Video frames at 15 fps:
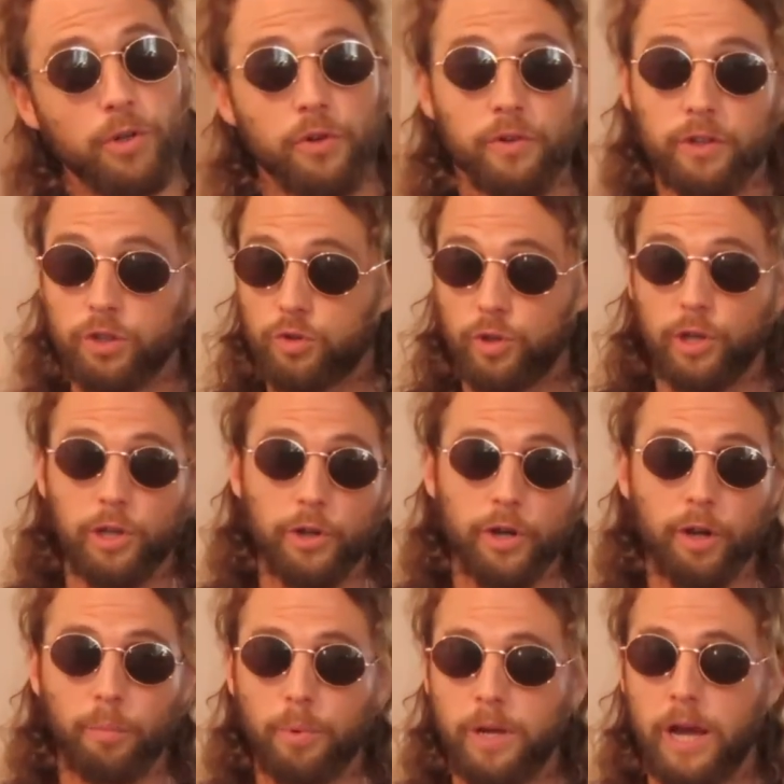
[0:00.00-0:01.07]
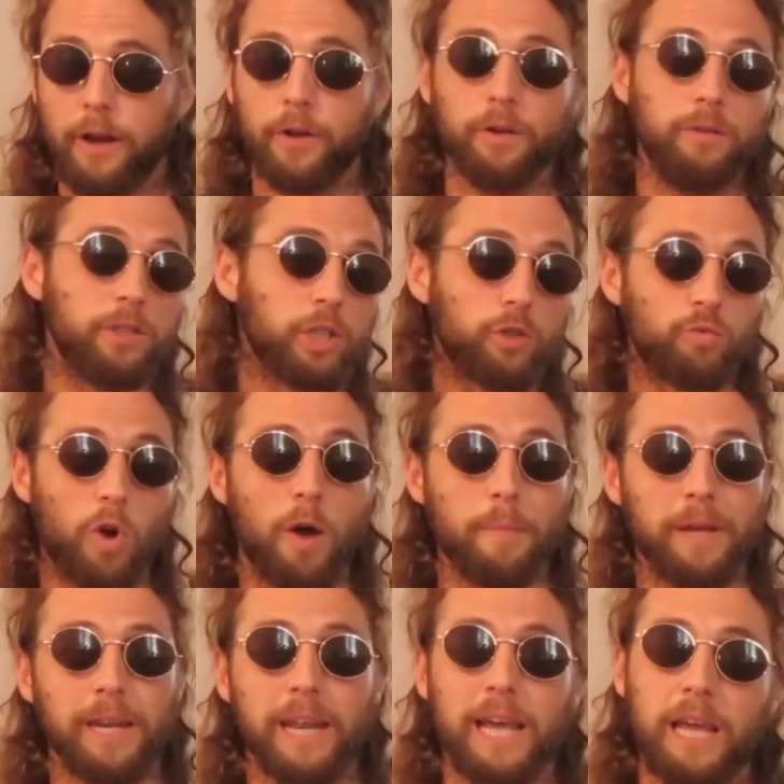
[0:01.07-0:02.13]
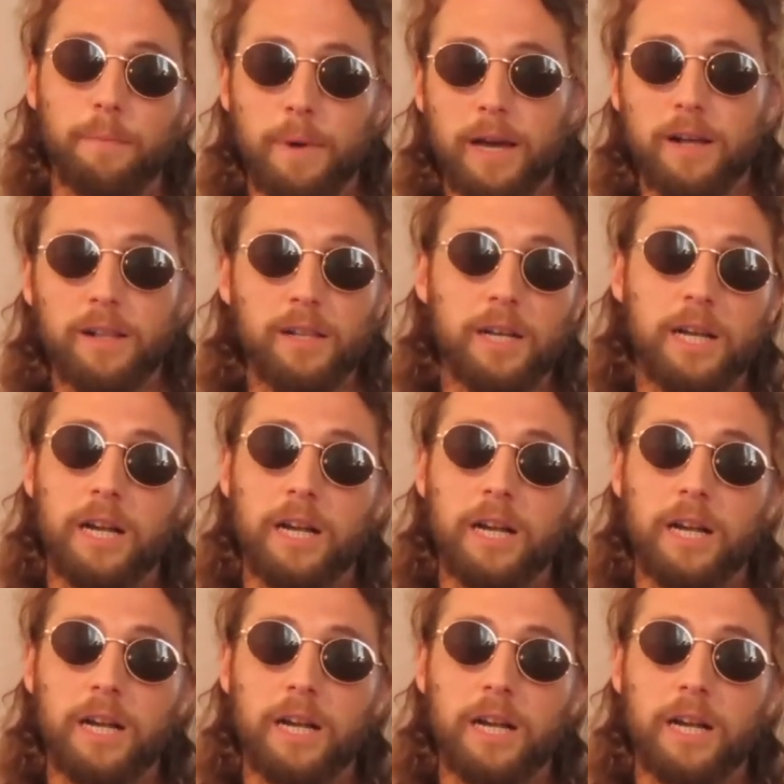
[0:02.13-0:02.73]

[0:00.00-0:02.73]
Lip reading: you're interested in learning piano, just write me an email.